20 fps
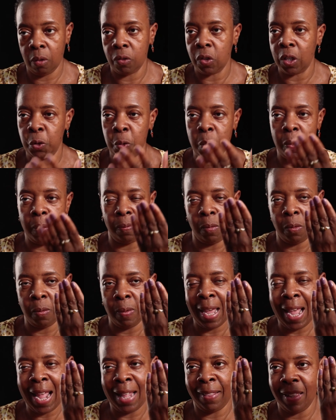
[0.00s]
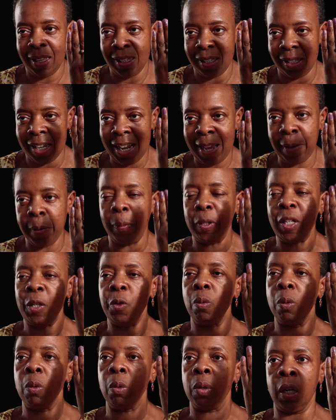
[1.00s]
So you had this day when you
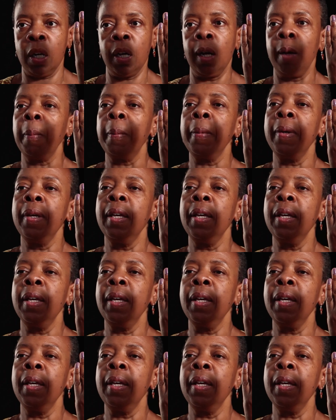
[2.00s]
woke up